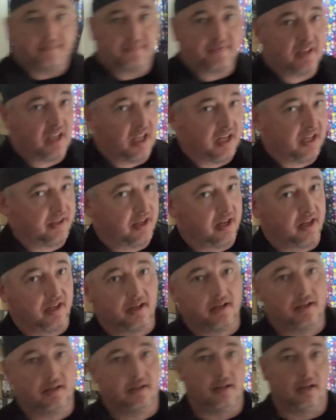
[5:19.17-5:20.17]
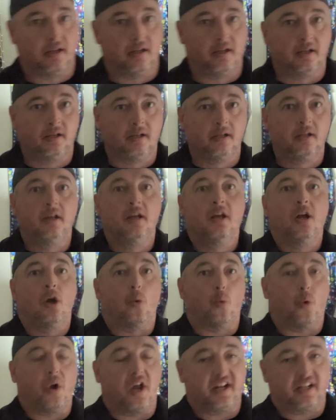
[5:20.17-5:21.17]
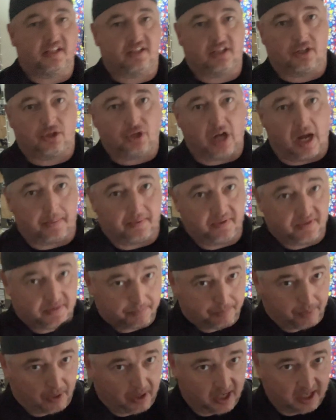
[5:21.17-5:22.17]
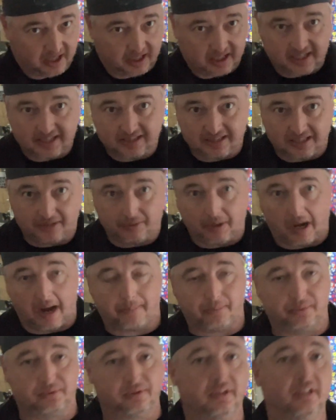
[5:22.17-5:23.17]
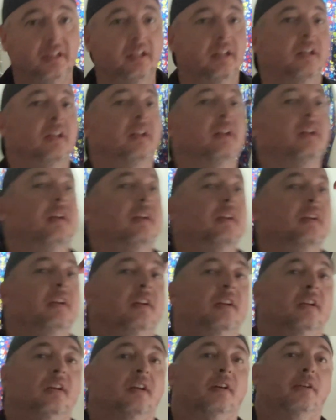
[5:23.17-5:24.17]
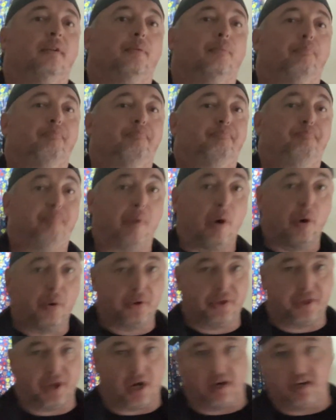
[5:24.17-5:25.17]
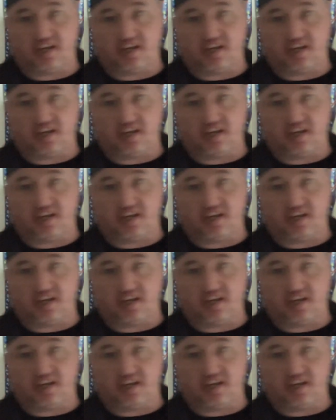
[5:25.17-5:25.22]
get in there. When I get to the trapping part, I can easily grapple. Both are